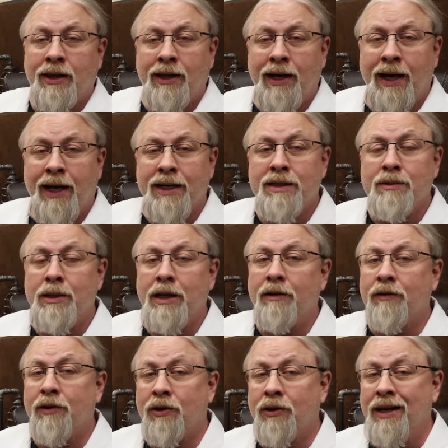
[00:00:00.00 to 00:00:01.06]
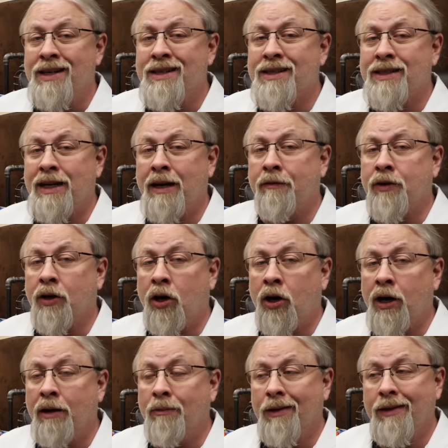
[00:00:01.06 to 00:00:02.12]
last when the inverter is left
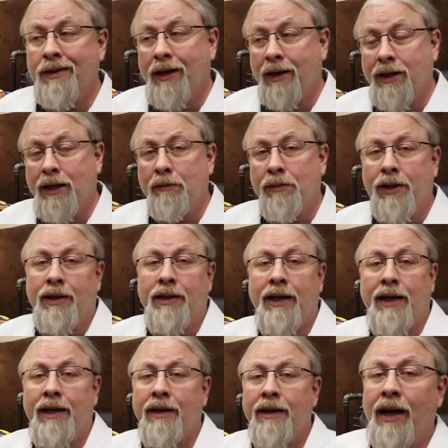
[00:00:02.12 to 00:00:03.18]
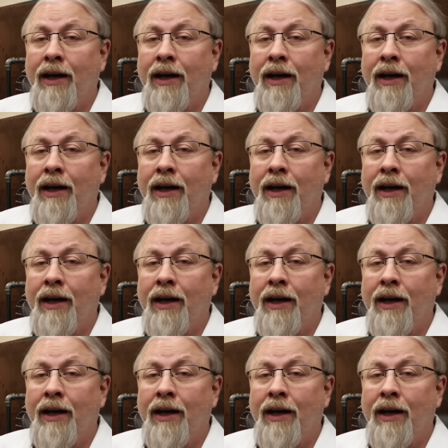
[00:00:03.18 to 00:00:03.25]
on with nothing plugged in,